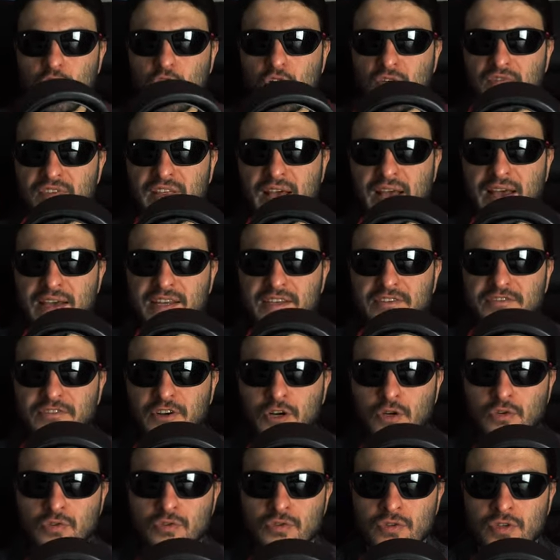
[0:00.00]
of the
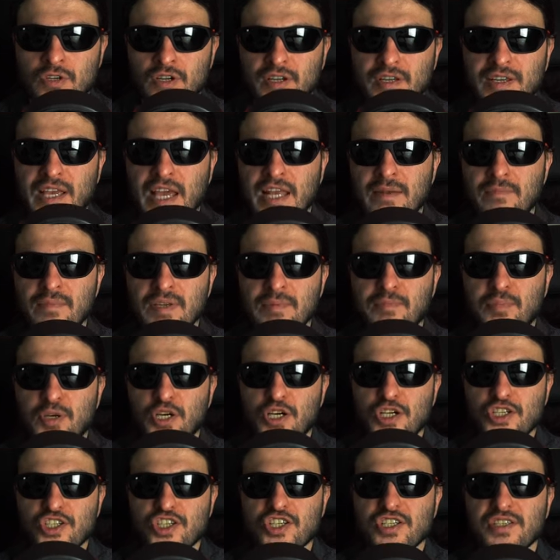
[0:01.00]
headphone can be
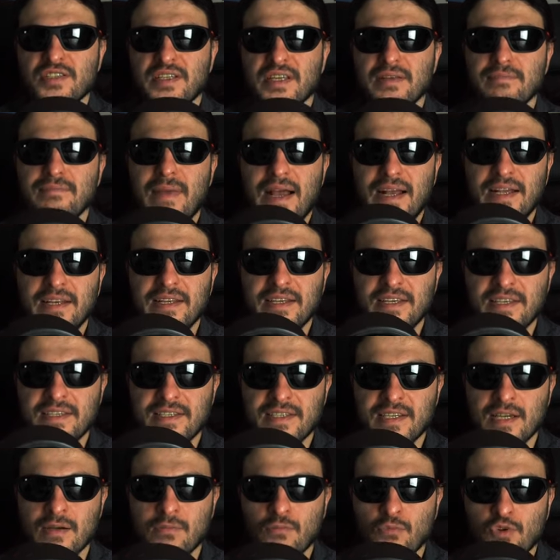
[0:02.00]
purchased in
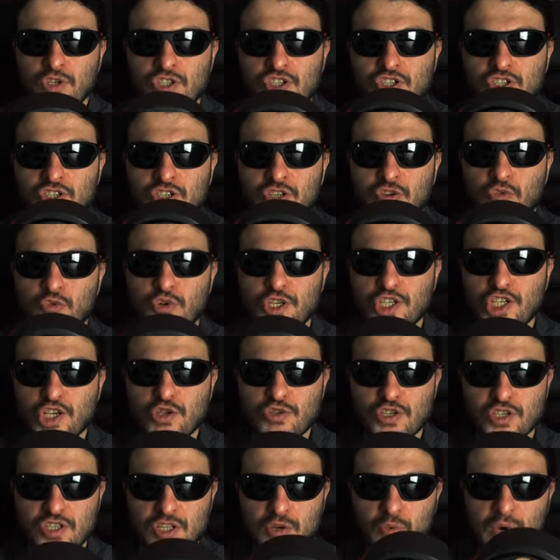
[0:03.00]
magnesium, which
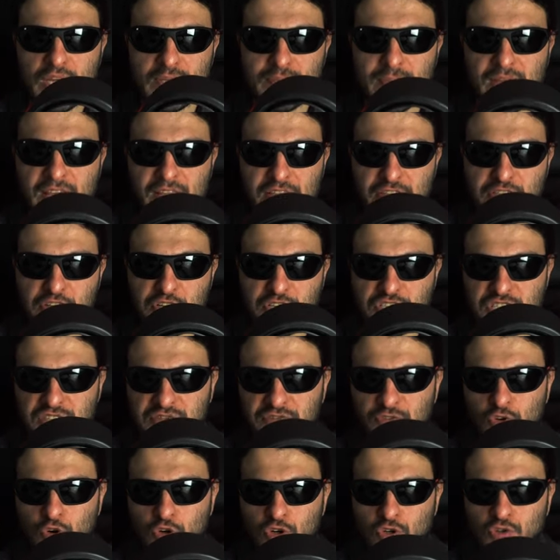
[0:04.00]
reduces the weight by
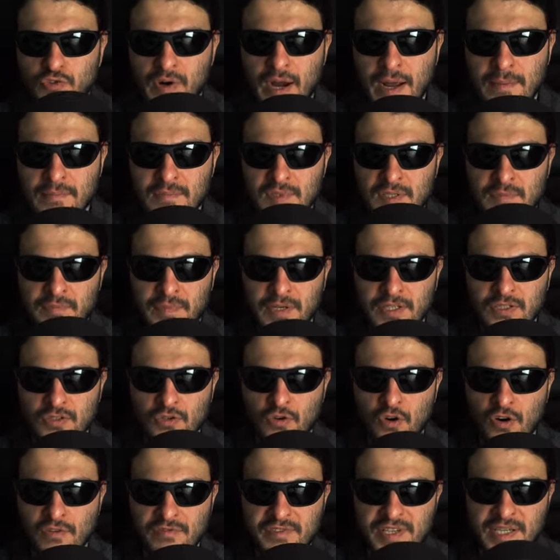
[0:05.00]
34 grams, but
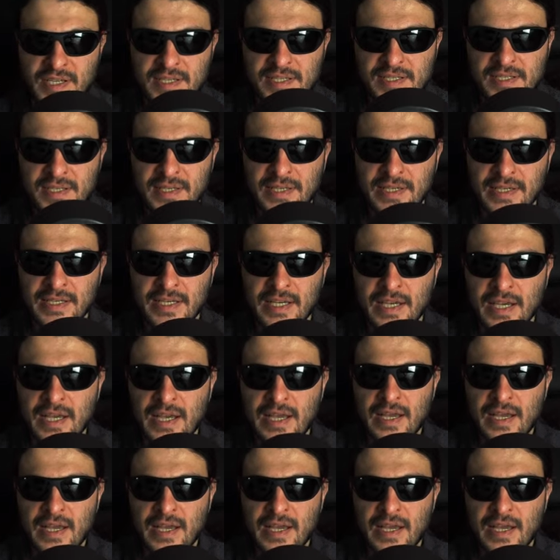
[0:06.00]
obviously